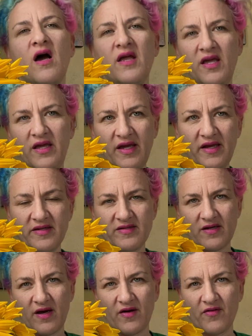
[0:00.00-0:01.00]

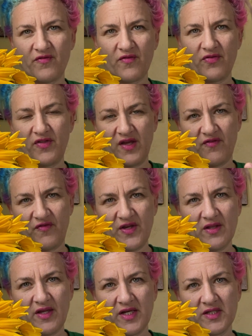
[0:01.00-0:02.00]
heat of the
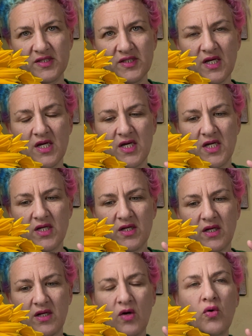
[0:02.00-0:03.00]
feelings
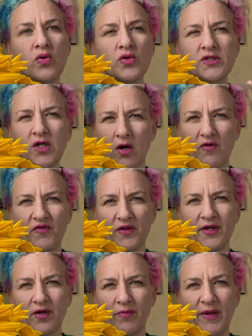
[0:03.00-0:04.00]
cools off a
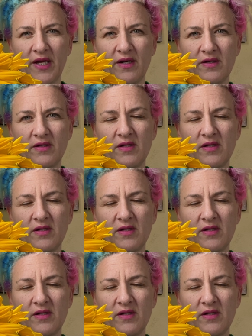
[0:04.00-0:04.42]
little bit,